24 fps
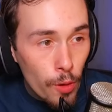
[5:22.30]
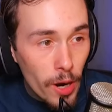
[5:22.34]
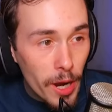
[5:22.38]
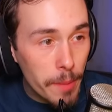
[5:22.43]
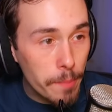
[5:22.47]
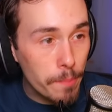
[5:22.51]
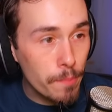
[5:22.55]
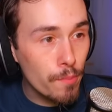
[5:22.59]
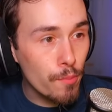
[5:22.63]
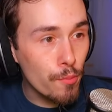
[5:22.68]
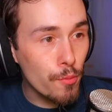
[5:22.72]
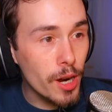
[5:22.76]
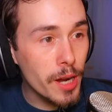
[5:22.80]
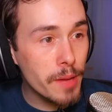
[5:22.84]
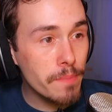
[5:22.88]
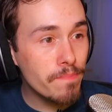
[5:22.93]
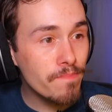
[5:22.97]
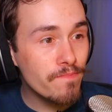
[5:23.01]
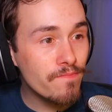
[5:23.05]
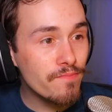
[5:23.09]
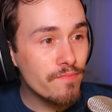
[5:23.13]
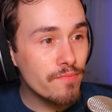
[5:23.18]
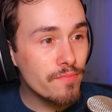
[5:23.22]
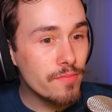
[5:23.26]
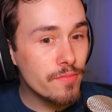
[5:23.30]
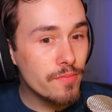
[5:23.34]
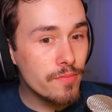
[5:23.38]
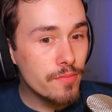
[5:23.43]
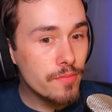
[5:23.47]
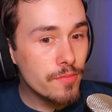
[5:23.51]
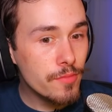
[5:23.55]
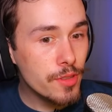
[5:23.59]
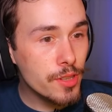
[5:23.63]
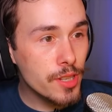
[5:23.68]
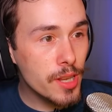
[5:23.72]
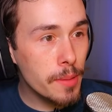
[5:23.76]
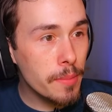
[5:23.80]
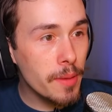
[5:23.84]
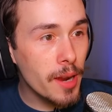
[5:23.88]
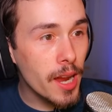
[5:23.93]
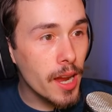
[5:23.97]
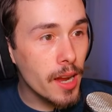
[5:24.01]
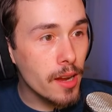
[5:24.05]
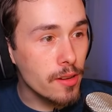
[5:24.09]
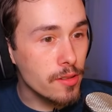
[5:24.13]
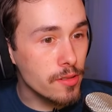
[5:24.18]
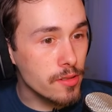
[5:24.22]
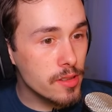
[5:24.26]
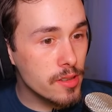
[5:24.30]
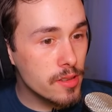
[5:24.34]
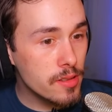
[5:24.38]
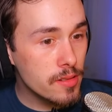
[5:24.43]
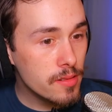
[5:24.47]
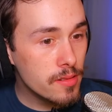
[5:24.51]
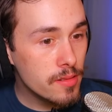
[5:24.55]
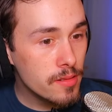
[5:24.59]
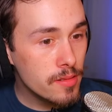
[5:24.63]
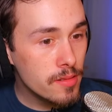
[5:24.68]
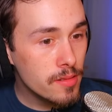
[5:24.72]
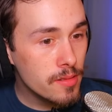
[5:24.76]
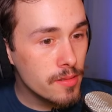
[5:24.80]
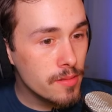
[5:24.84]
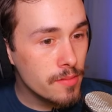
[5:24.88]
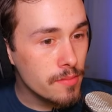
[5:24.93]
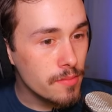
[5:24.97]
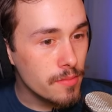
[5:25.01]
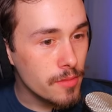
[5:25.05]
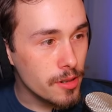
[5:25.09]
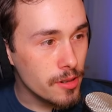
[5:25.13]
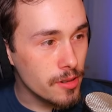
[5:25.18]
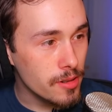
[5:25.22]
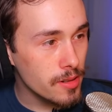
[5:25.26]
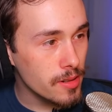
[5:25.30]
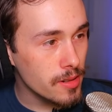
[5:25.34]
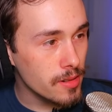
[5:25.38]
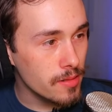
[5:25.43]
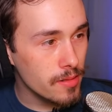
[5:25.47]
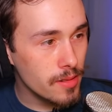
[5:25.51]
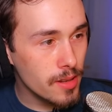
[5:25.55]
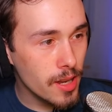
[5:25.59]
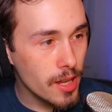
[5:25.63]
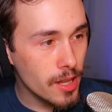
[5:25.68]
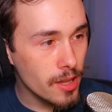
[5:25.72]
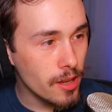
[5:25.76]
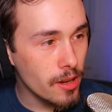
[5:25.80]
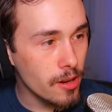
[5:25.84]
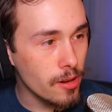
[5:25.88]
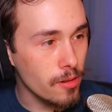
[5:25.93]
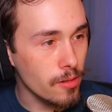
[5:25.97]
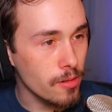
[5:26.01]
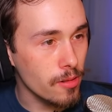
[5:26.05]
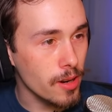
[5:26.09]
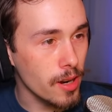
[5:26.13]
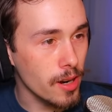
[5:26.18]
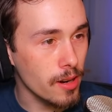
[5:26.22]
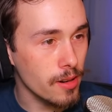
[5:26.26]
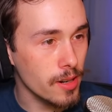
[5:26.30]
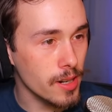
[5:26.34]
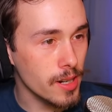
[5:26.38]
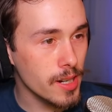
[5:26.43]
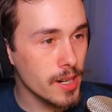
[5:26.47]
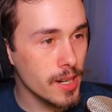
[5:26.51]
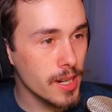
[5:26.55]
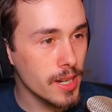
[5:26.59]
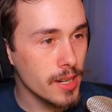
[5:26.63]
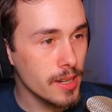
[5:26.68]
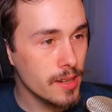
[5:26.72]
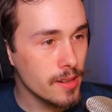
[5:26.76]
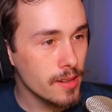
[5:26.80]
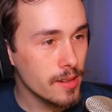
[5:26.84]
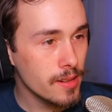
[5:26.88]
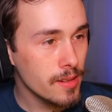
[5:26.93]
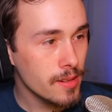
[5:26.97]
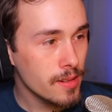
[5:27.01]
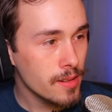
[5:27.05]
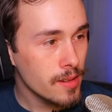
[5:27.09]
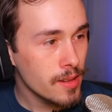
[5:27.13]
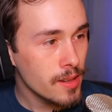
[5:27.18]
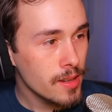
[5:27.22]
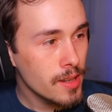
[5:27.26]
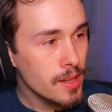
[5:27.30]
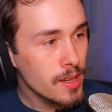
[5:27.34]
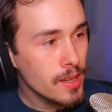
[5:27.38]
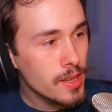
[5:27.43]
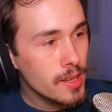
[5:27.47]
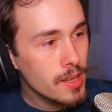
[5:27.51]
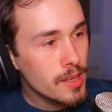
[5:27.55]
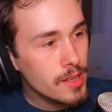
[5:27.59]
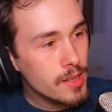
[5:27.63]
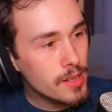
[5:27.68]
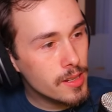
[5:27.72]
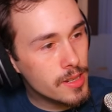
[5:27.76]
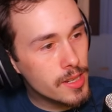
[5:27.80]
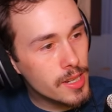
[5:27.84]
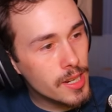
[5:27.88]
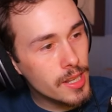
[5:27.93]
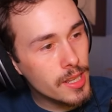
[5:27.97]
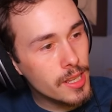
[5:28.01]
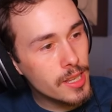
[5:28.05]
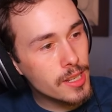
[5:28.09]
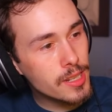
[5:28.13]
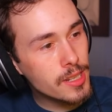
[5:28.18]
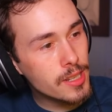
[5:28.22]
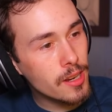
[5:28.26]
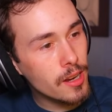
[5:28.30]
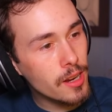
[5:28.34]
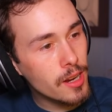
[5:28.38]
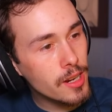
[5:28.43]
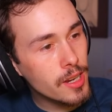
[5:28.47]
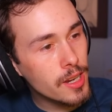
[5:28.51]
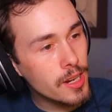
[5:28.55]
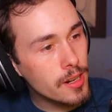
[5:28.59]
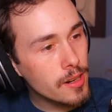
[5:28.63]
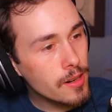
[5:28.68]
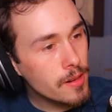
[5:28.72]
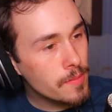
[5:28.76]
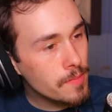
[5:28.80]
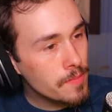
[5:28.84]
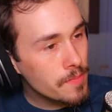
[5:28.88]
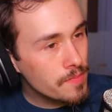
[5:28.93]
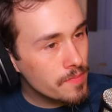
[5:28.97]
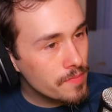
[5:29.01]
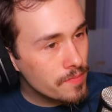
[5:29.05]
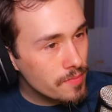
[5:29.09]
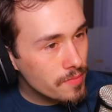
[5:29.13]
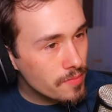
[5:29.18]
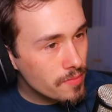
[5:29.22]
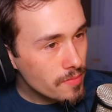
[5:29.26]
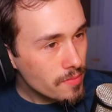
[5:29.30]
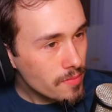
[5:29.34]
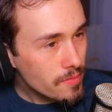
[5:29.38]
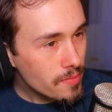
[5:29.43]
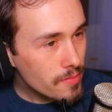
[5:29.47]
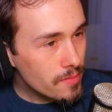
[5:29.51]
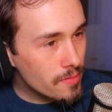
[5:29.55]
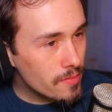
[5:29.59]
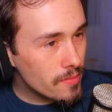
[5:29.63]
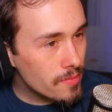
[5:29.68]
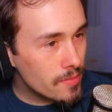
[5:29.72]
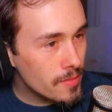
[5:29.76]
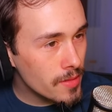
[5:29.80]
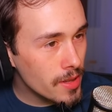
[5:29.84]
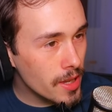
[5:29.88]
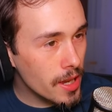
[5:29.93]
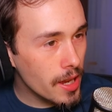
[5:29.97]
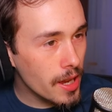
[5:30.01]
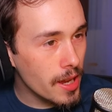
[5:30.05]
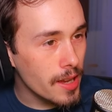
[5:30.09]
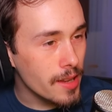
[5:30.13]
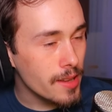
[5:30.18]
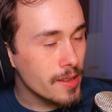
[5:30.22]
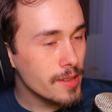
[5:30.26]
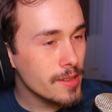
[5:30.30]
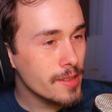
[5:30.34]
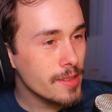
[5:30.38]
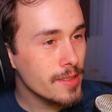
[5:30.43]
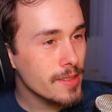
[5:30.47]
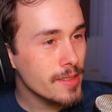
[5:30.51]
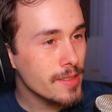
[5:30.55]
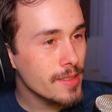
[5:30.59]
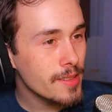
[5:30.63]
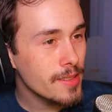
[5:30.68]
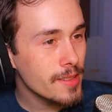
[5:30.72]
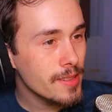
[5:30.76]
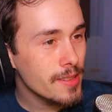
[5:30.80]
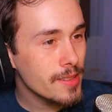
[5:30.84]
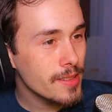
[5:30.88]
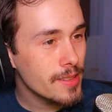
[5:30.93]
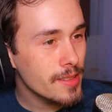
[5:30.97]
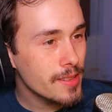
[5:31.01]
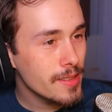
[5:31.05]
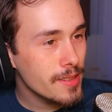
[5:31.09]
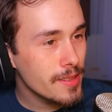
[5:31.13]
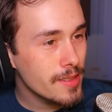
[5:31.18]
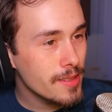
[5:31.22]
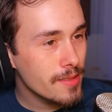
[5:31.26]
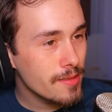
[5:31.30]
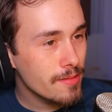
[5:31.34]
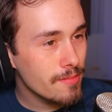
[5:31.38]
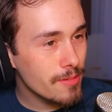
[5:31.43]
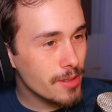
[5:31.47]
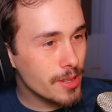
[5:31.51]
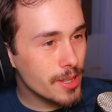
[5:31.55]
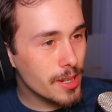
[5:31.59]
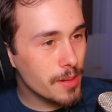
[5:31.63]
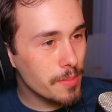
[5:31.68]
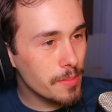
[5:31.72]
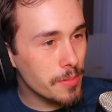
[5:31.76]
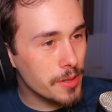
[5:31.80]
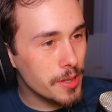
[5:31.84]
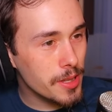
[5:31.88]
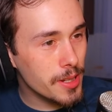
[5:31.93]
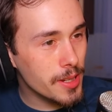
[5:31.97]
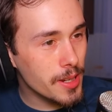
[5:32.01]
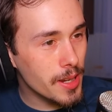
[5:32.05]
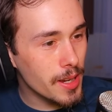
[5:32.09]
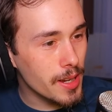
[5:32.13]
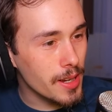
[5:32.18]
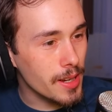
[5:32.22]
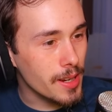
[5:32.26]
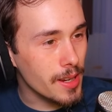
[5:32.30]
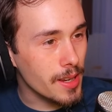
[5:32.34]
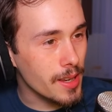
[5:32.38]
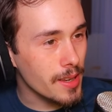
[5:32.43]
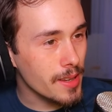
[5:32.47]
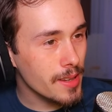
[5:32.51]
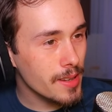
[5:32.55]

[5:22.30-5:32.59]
Wait, what? Who's at my house? Marnie. Hello, Eric. You see this dog here? Yeah. What's up with the dog?